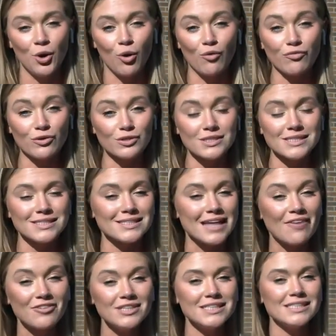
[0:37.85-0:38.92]
Over
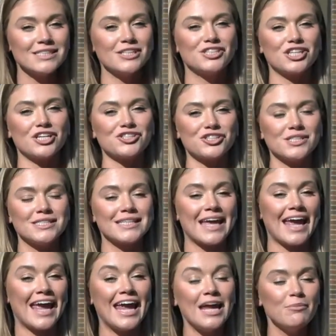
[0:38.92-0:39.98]
70 suggestions
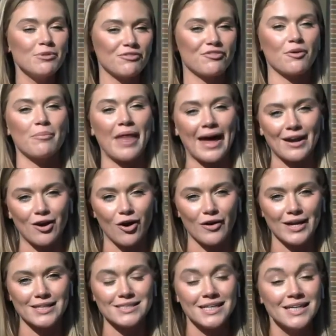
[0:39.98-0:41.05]
came from that
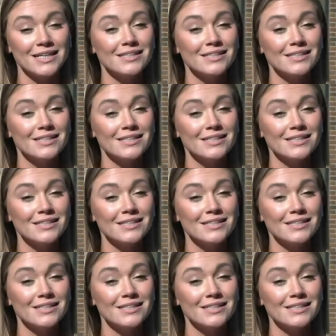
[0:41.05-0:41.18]
audit,